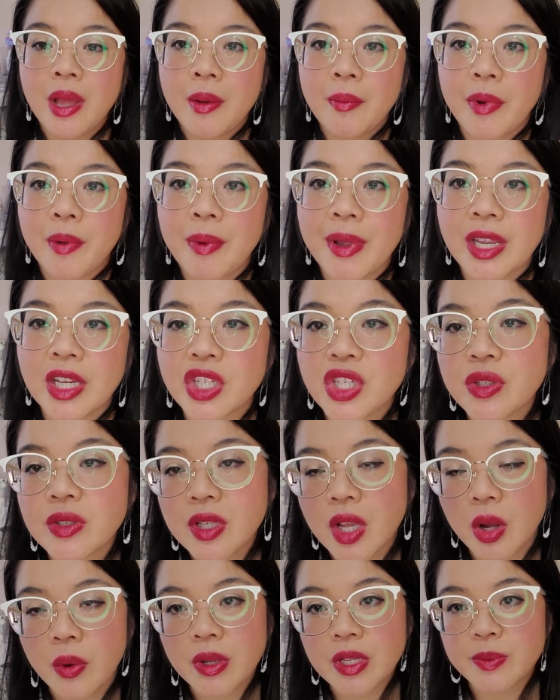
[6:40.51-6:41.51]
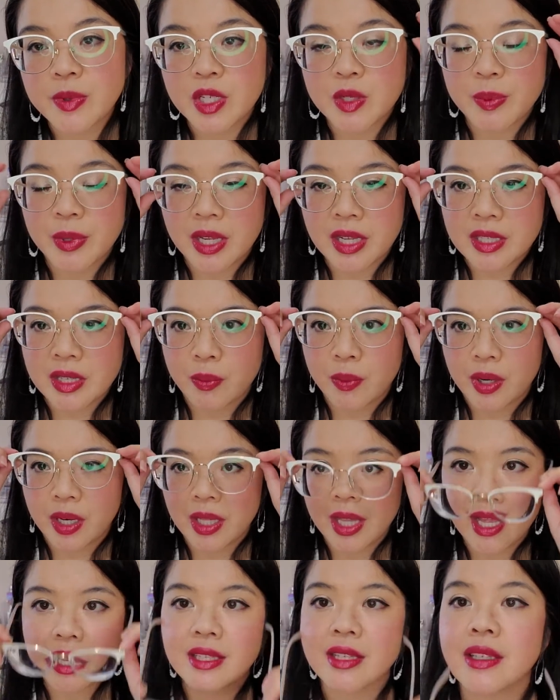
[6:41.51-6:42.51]
But my issue is always just because I wear
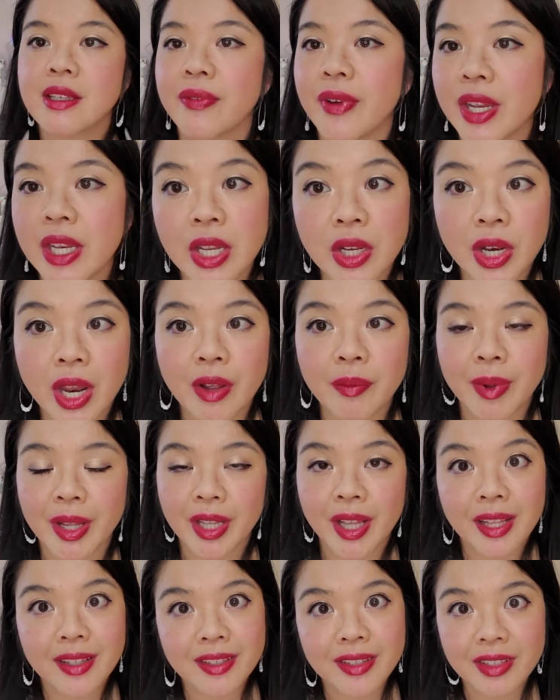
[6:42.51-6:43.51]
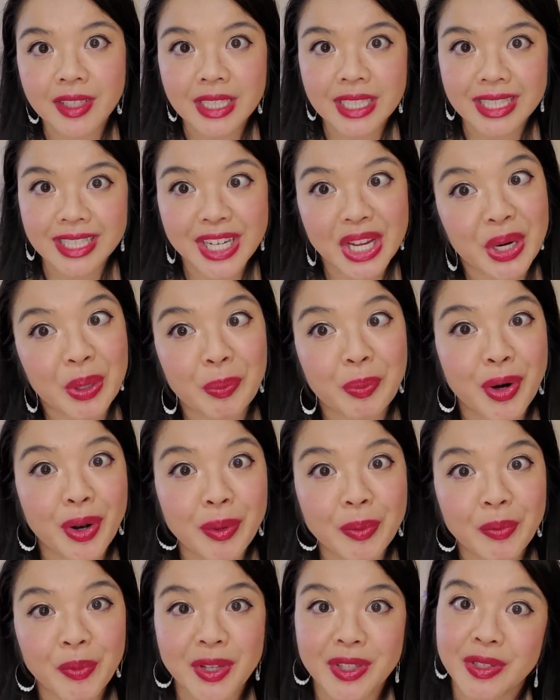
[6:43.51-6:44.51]
glasses. If I didn't have my glasses on, it's not a
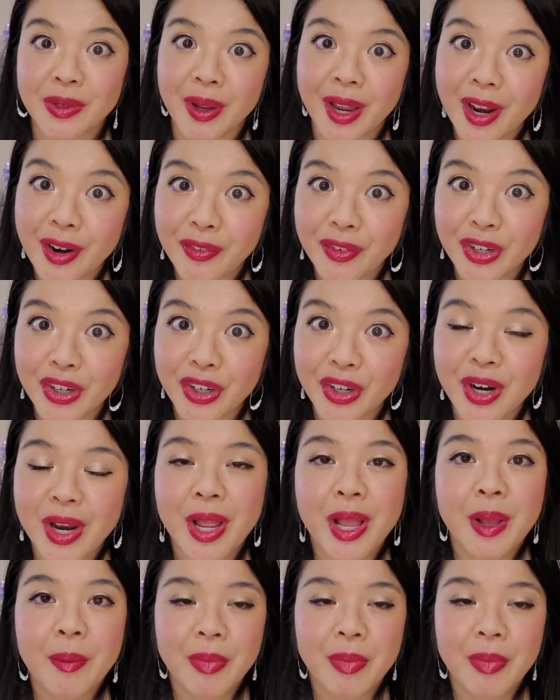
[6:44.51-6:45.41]
problem whatsoever.